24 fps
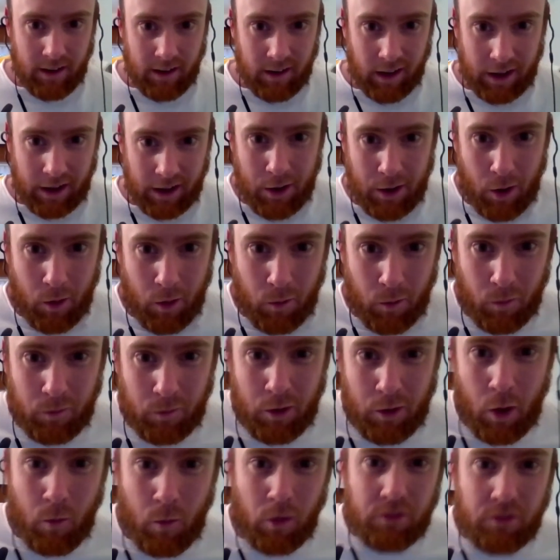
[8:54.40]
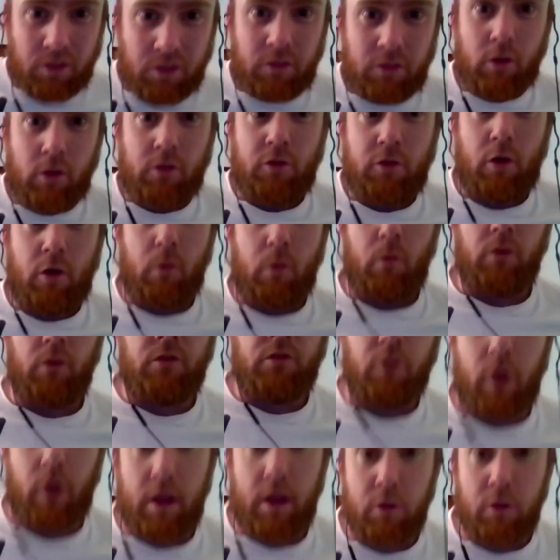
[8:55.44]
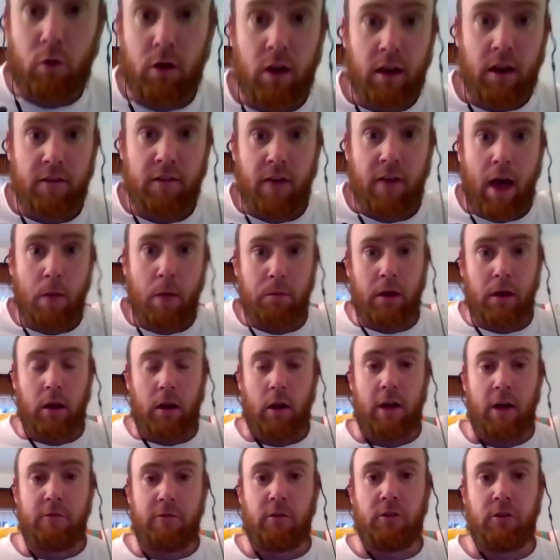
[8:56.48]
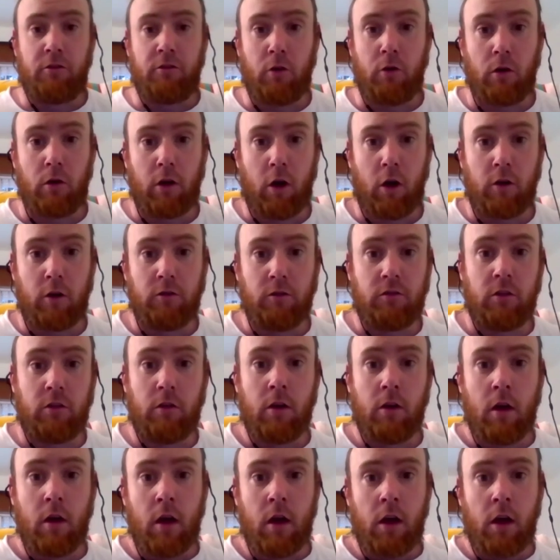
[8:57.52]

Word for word: Like know mm. know what's in your control and what's not, and you're going to live a happier life because you're not going to